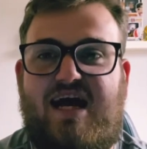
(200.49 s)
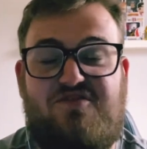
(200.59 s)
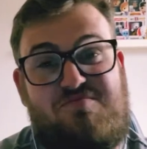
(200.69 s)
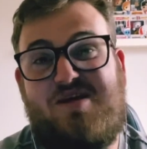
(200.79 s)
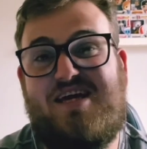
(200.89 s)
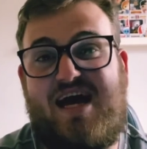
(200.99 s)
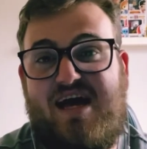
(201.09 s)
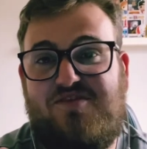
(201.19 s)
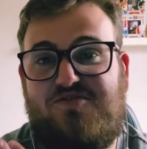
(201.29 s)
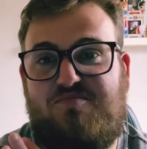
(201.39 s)
Smithy
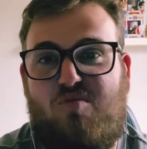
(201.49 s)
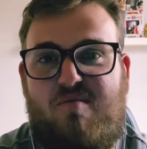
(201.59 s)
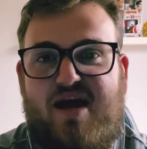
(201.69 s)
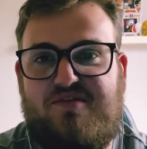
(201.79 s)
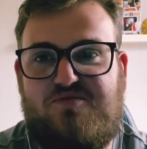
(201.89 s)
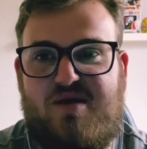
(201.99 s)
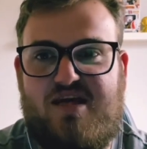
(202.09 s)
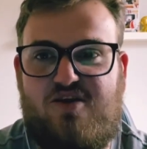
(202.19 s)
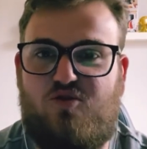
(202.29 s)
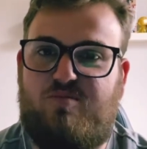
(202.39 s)
has, my mate
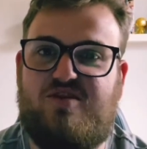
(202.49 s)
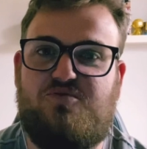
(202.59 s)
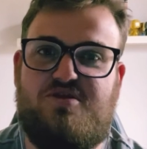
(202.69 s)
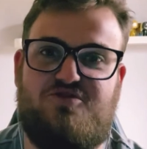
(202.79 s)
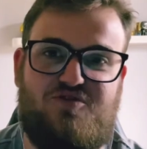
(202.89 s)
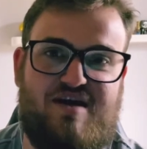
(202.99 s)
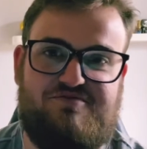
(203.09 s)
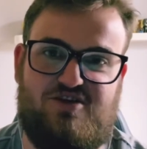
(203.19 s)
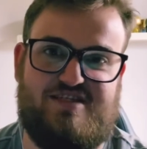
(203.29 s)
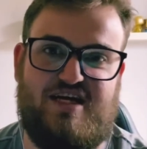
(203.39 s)
Smithy, who will be doing the draft
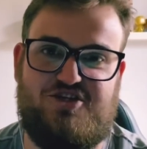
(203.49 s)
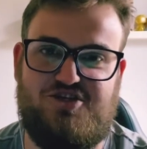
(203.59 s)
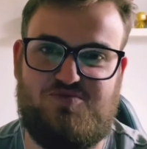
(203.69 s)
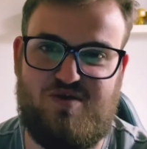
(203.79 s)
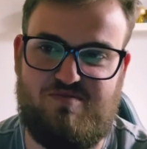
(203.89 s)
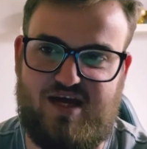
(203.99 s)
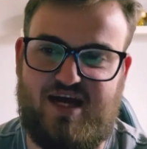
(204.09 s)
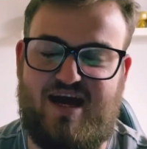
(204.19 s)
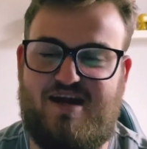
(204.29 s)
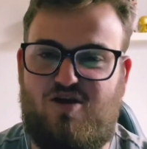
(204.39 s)
dissections with me,
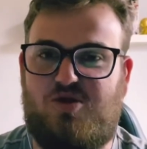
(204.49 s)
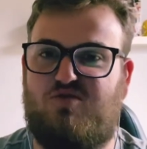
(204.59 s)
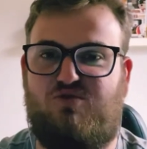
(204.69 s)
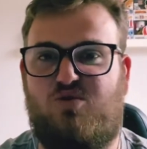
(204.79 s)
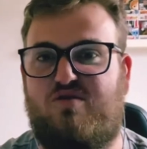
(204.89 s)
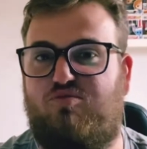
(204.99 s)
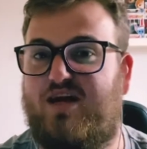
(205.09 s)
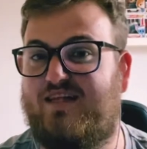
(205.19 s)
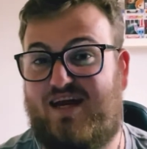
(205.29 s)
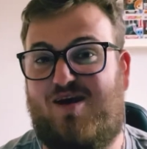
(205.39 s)
and I look forward to
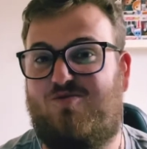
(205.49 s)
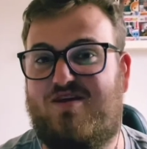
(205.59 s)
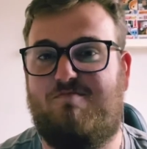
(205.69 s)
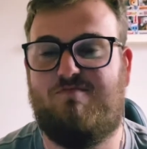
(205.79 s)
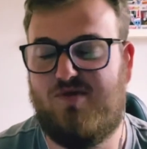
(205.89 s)
bringing that up with him